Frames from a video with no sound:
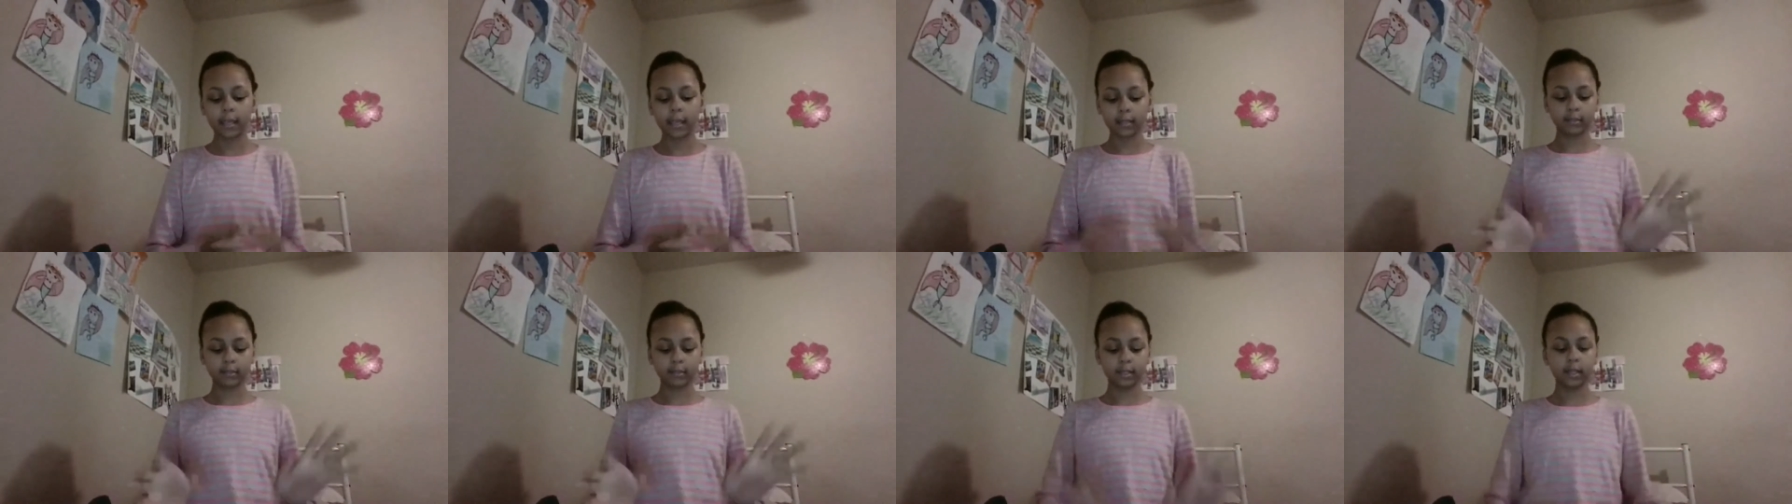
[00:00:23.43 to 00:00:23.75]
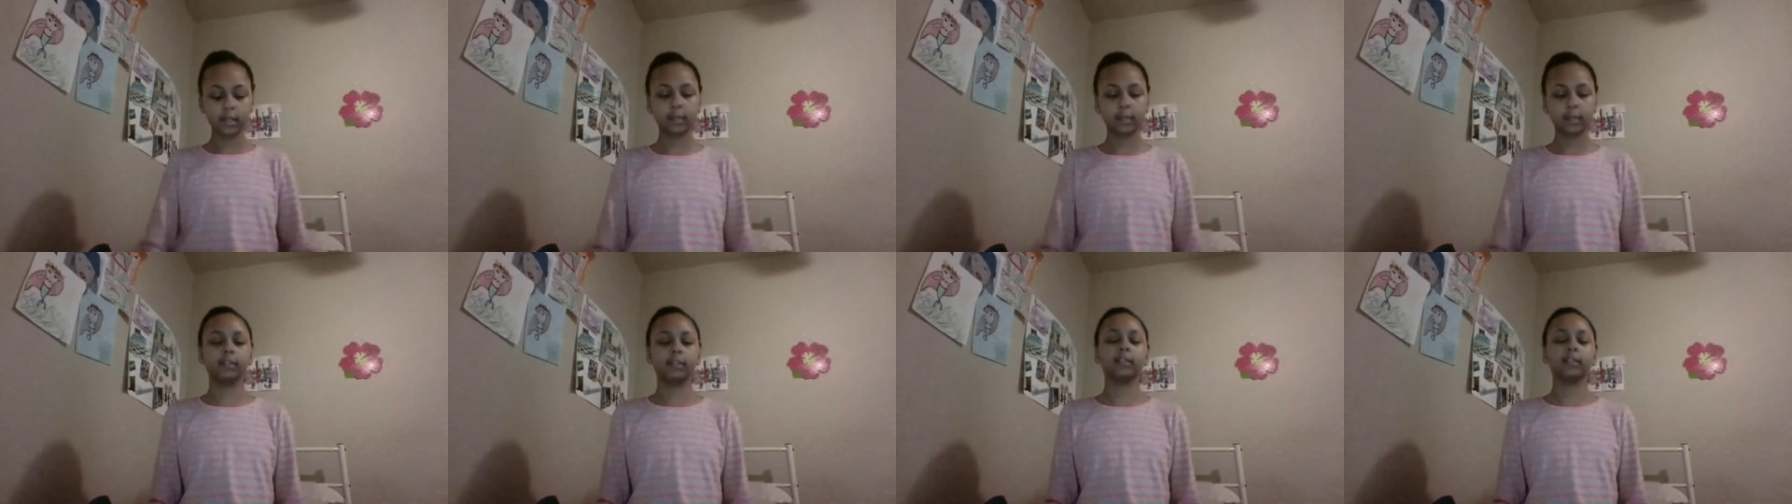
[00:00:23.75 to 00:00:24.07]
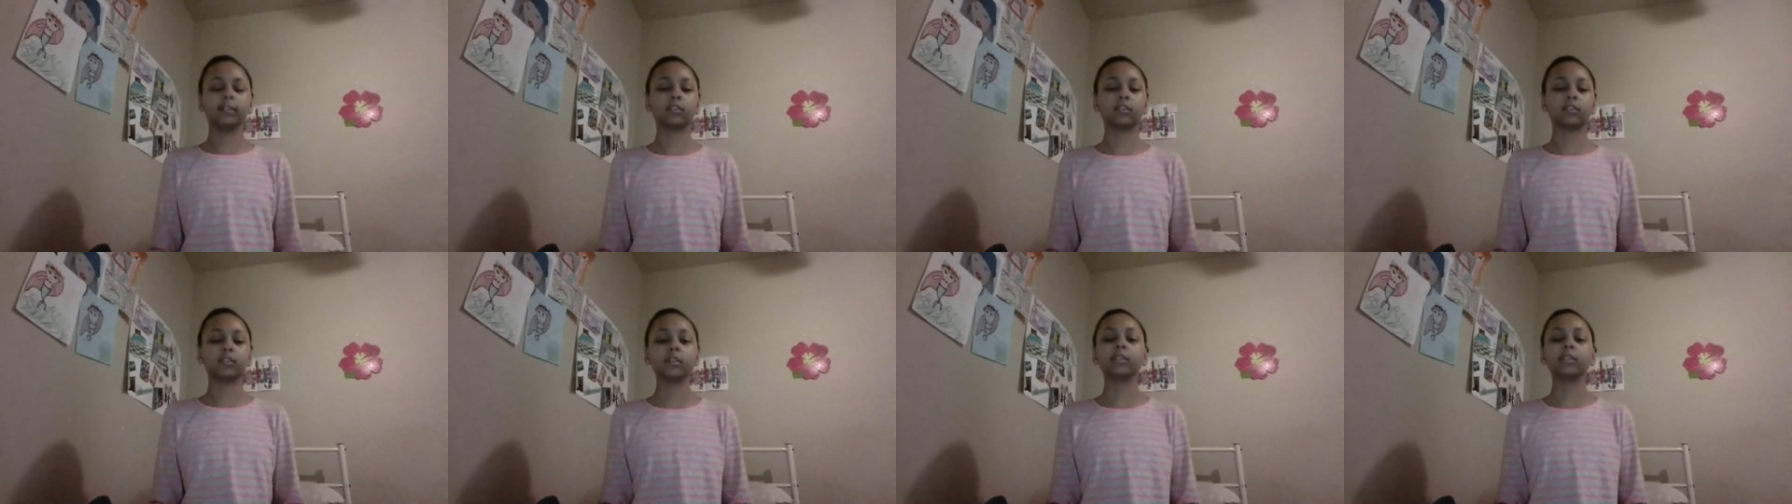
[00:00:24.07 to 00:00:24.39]
And today,
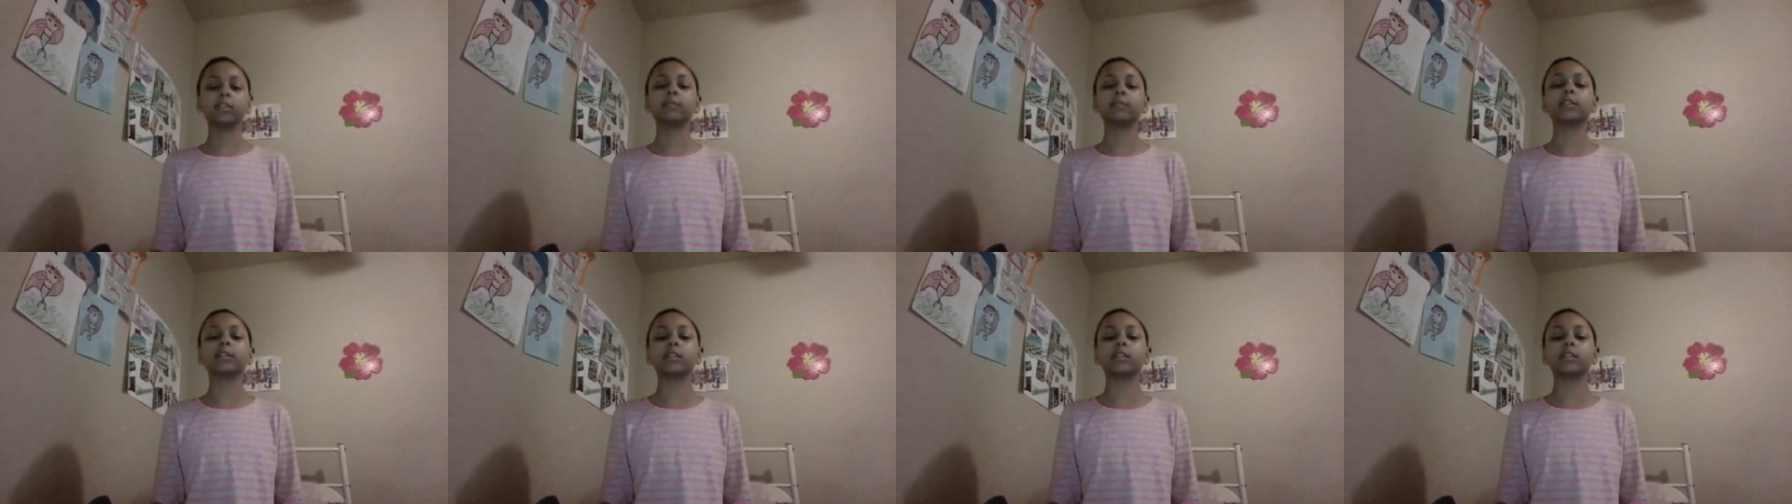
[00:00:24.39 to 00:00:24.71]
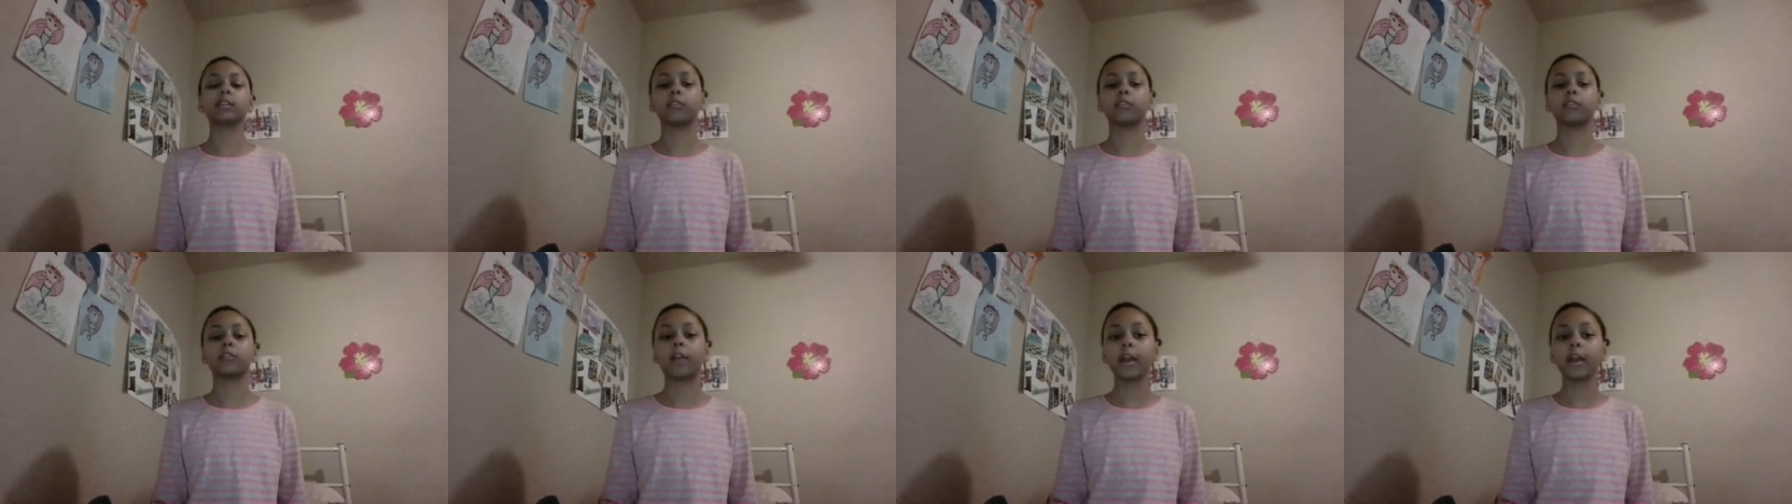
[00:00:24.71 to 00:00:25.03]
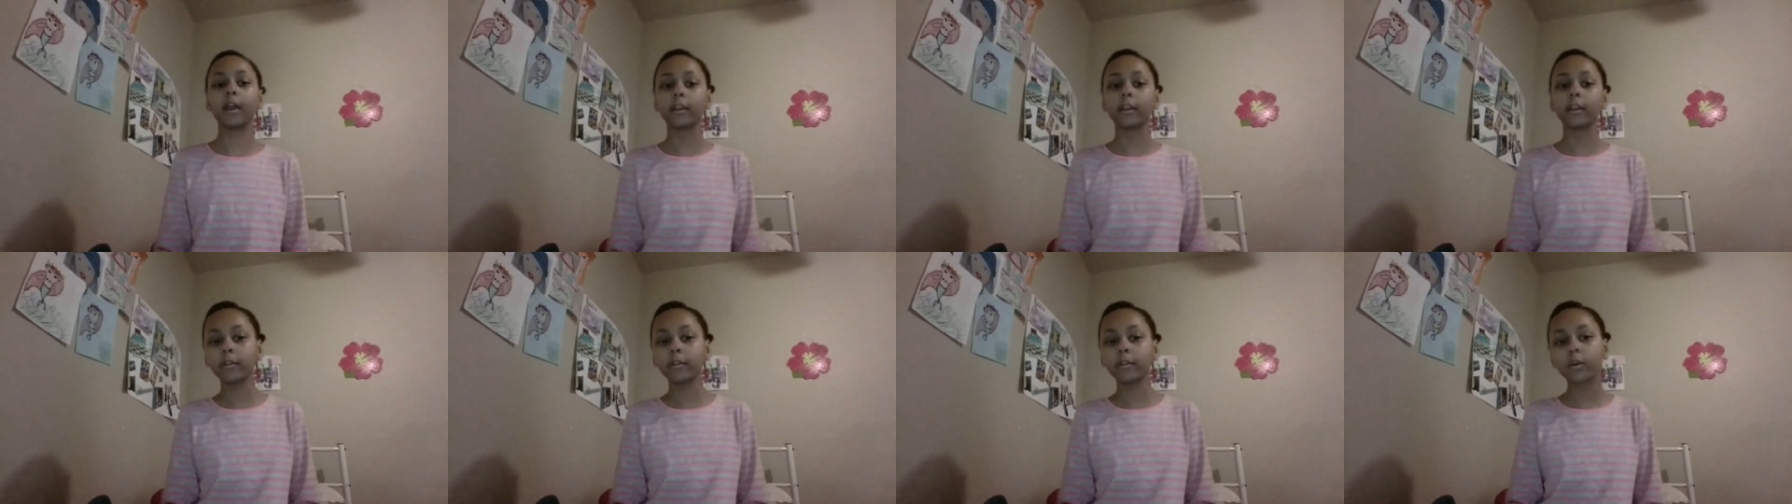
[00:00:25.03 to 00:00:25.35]
since Christmas is
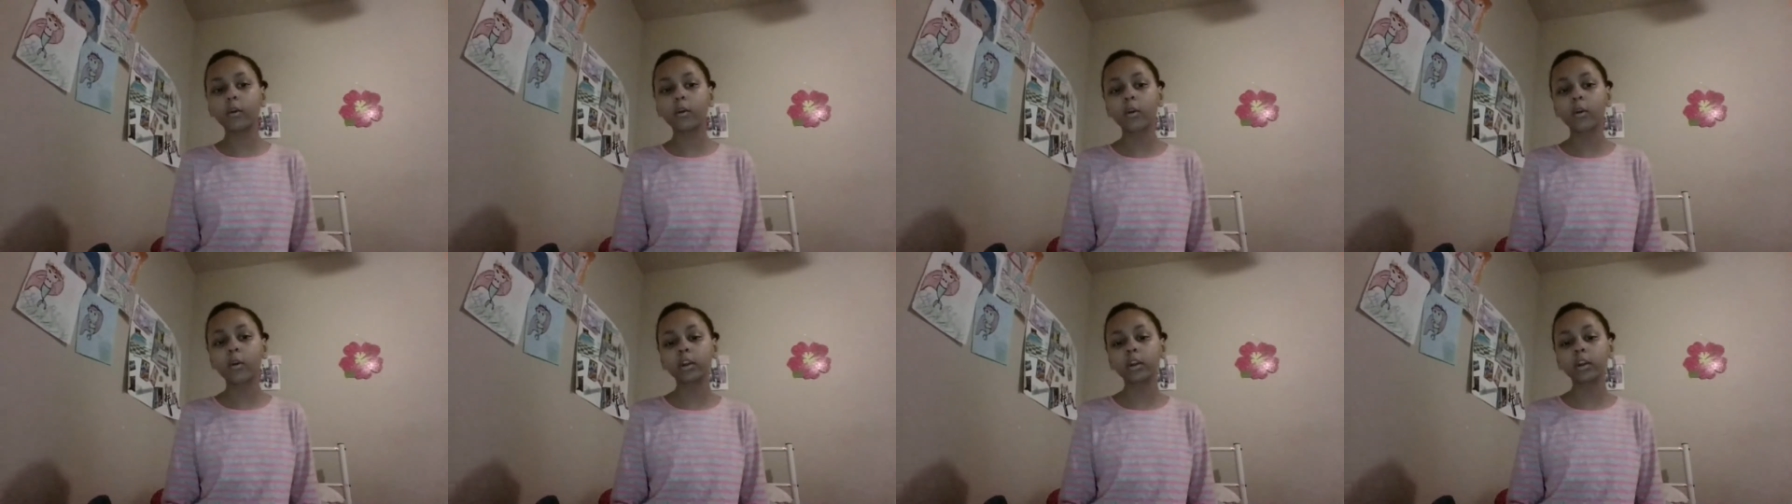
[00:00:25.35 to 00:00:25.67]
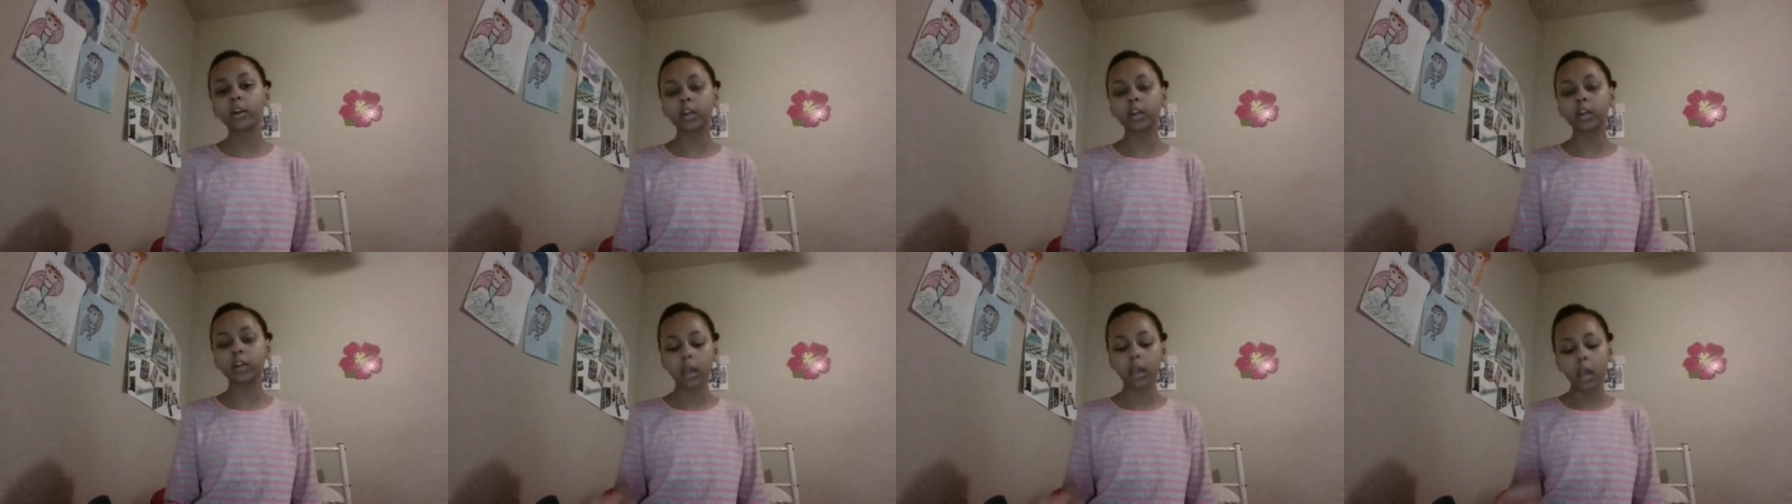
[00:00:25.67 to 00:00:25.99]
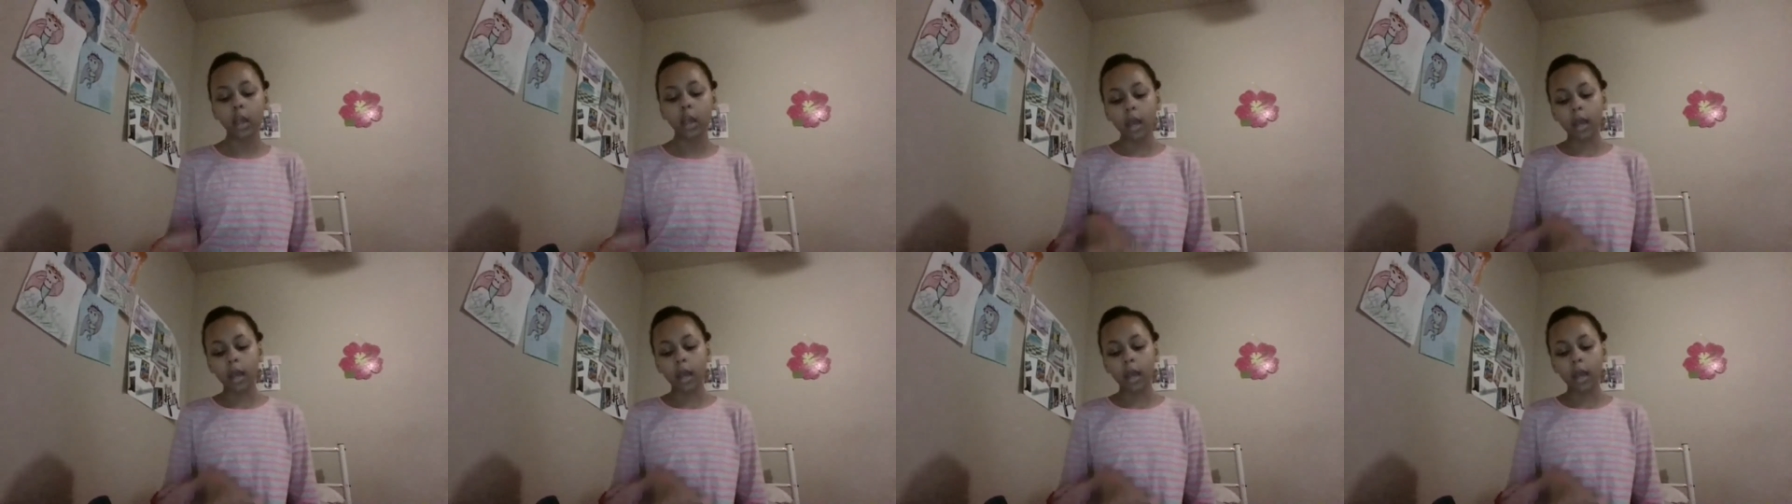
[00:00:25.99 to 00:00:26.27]
right around the corner,